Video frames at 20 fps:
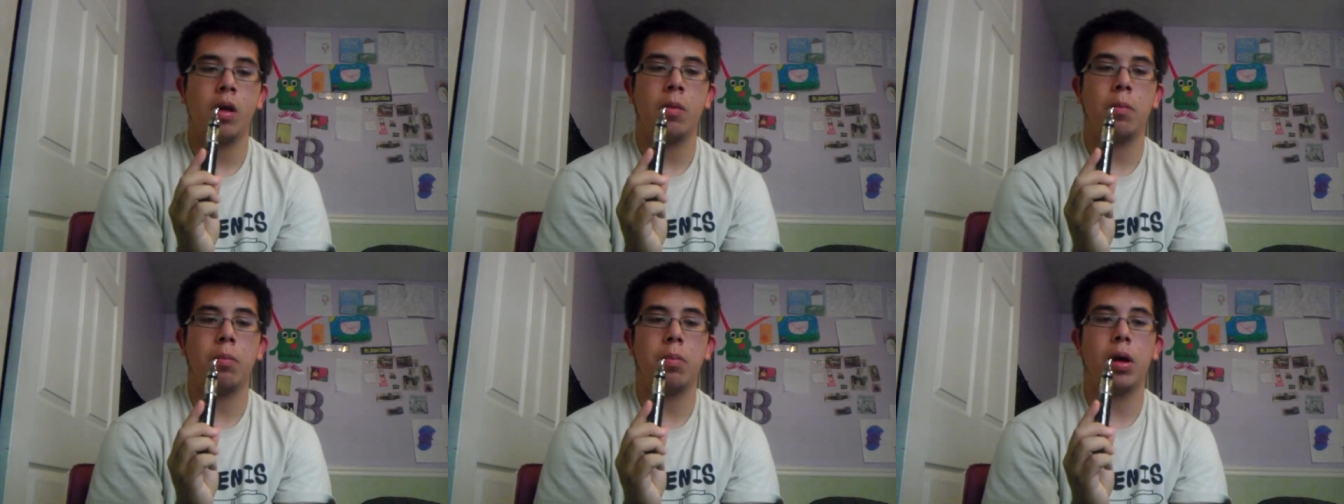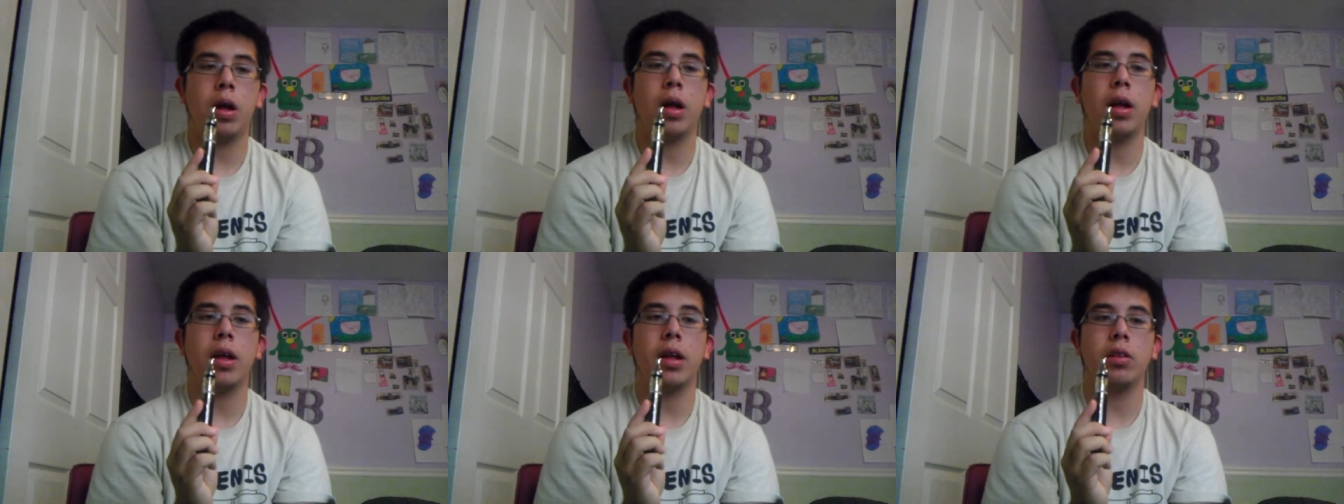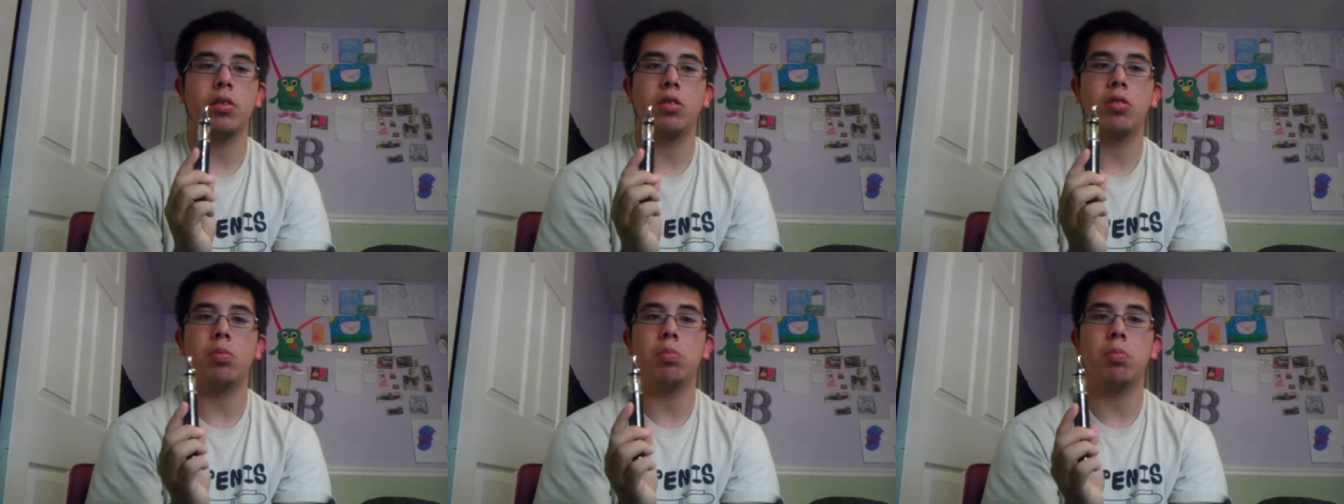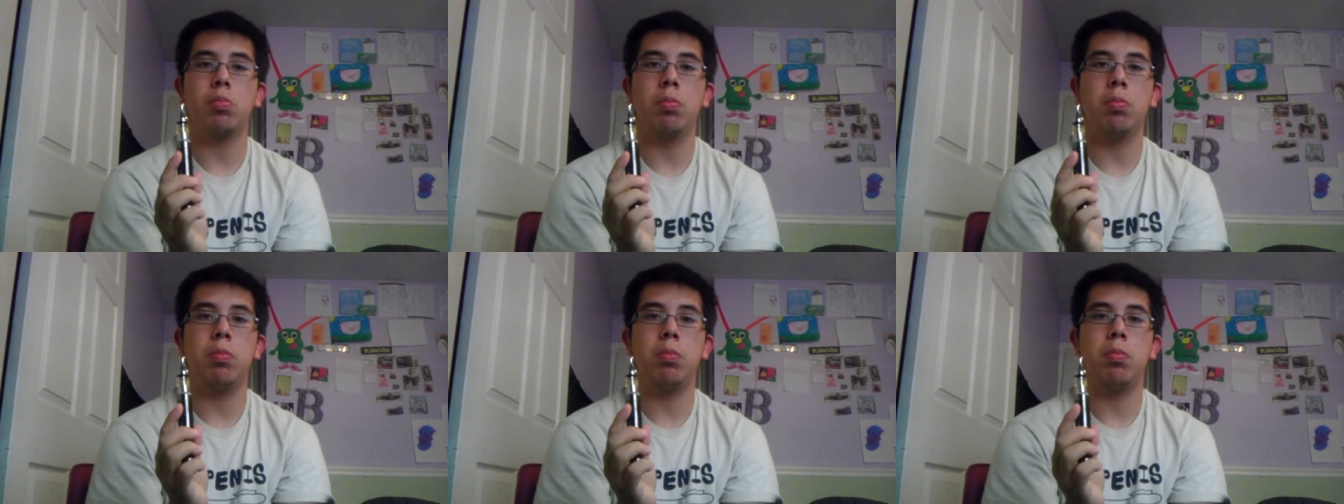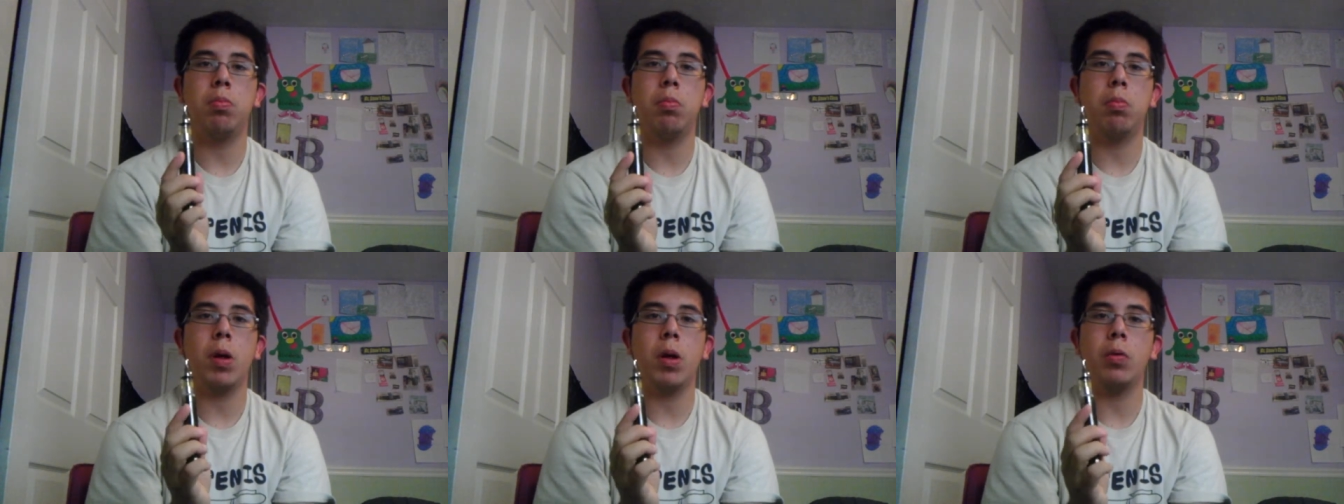But it
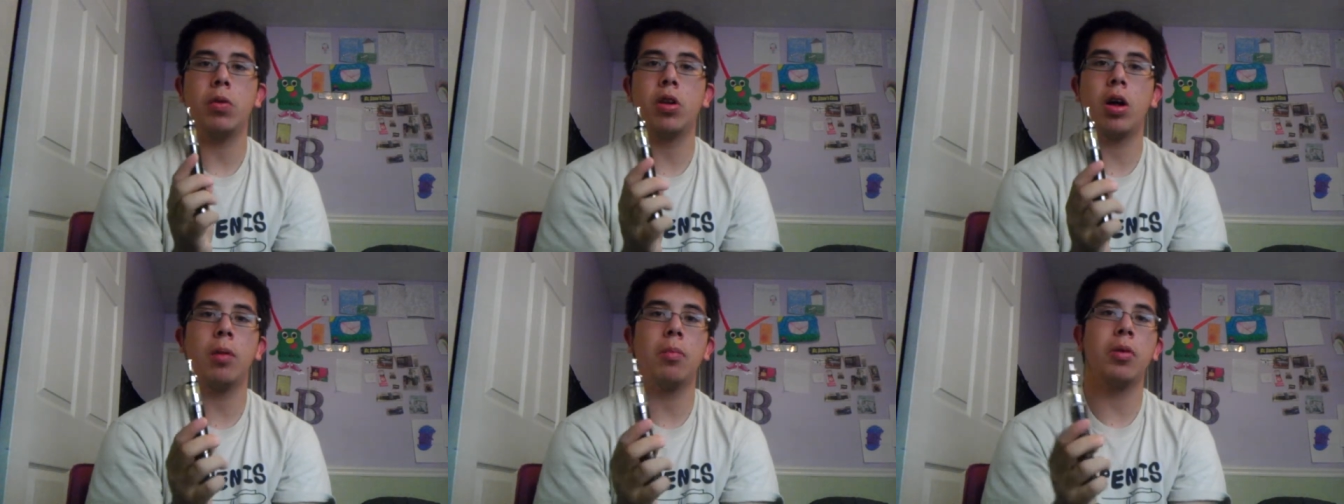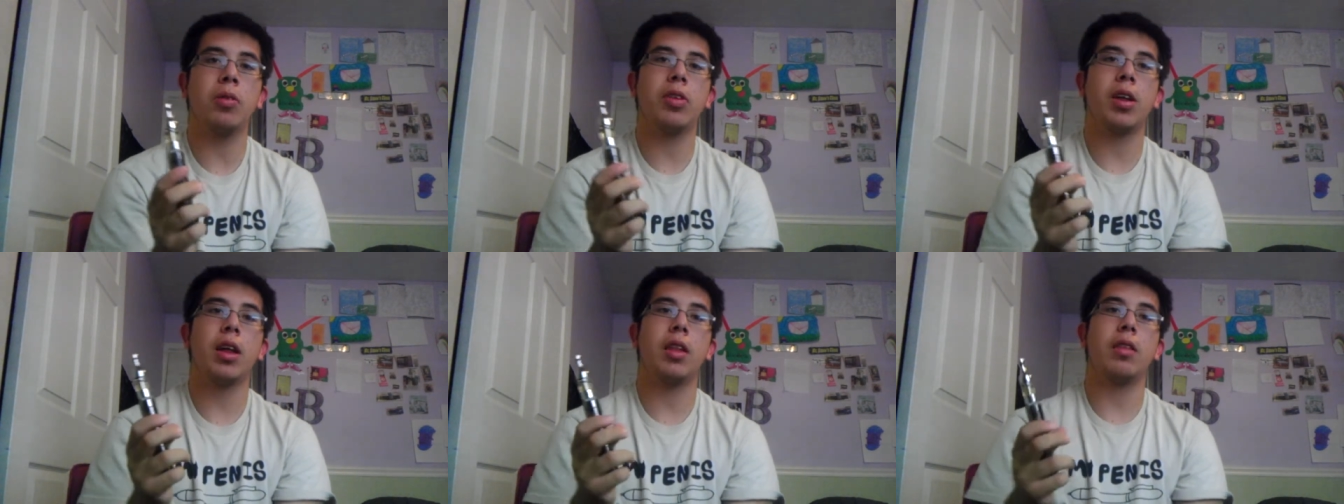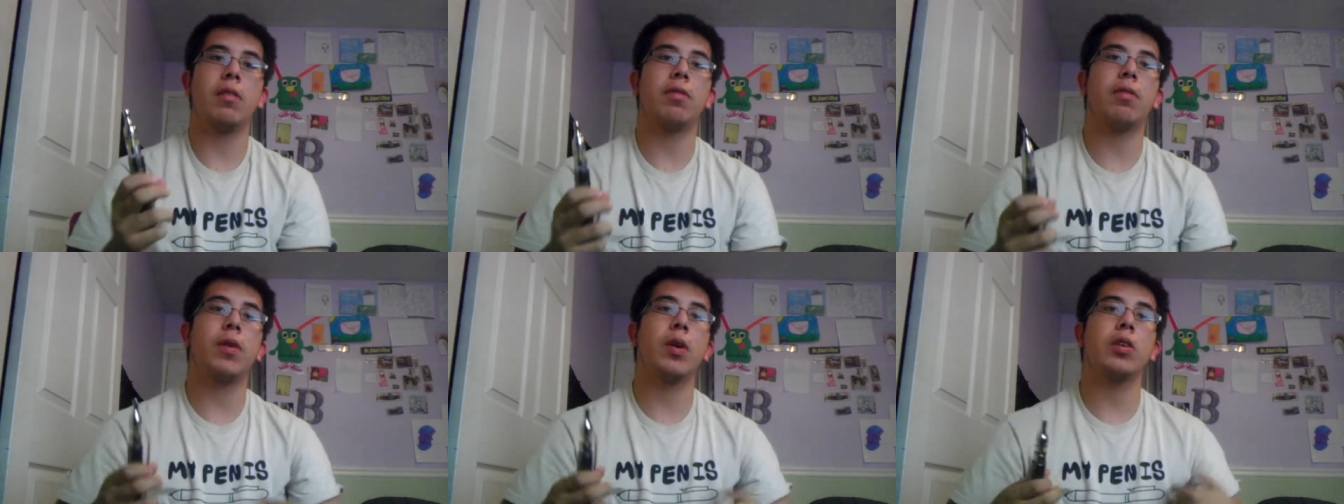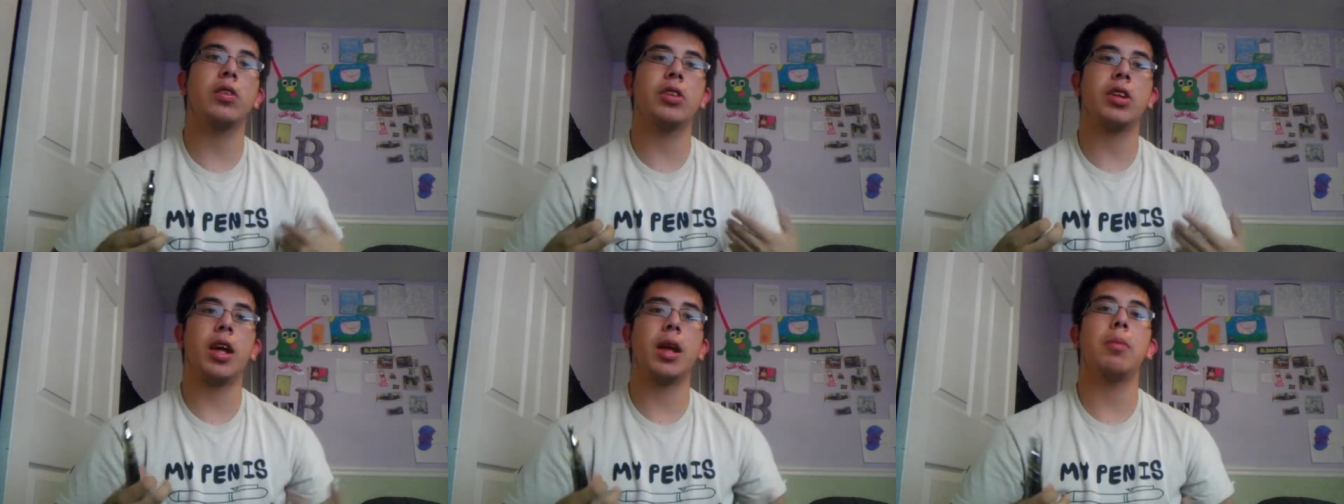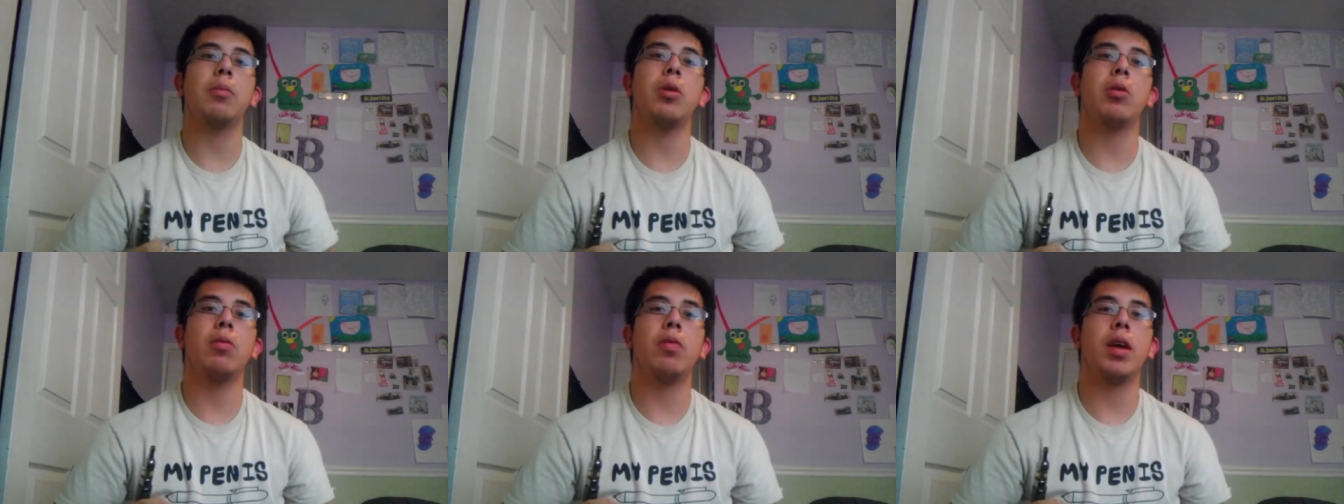was almost like the first
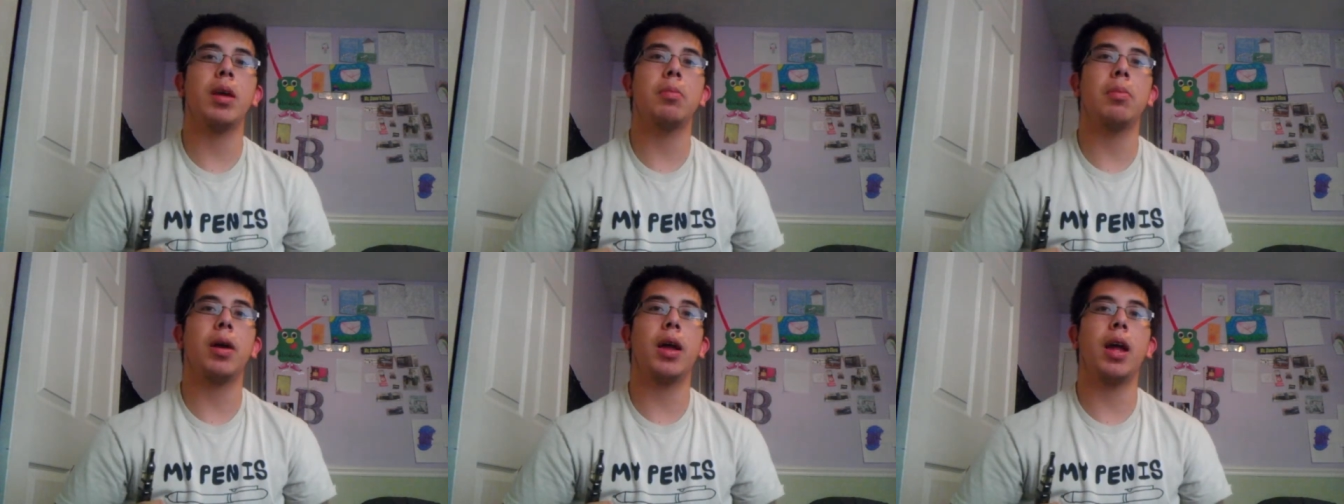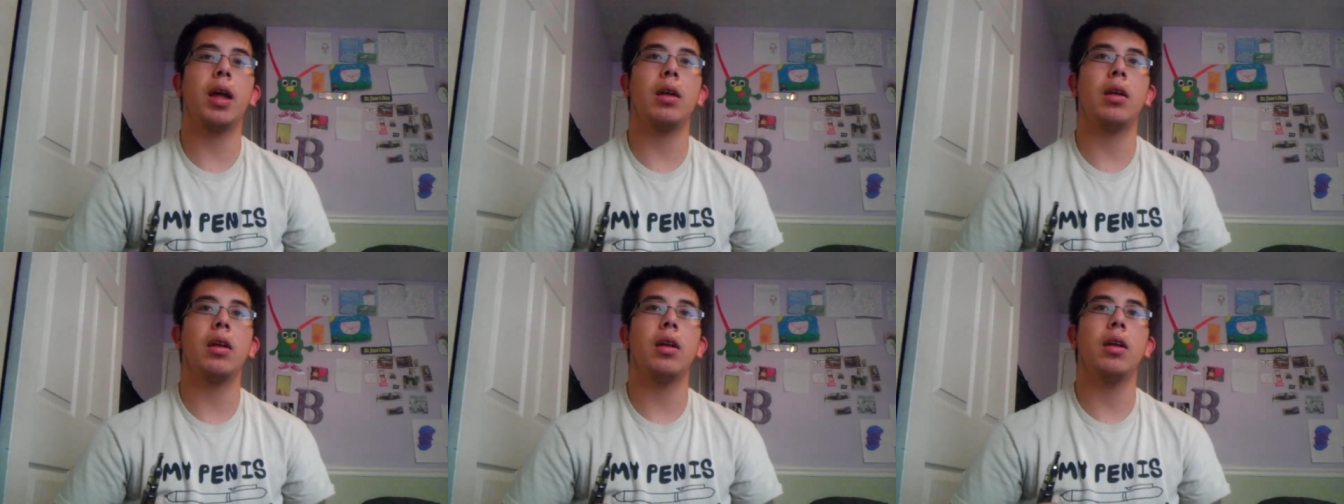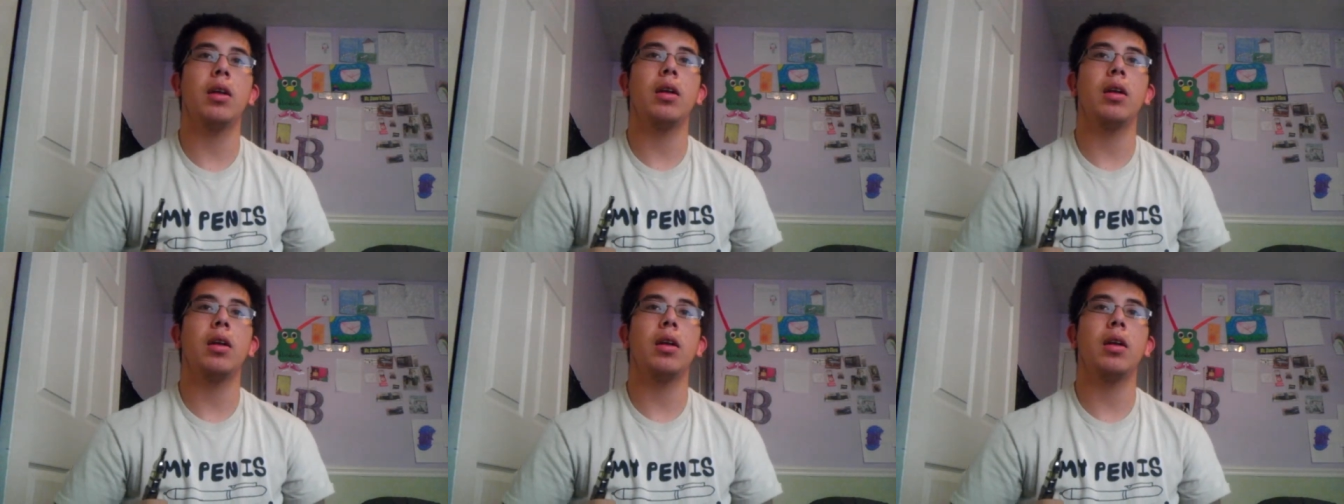time you vape again.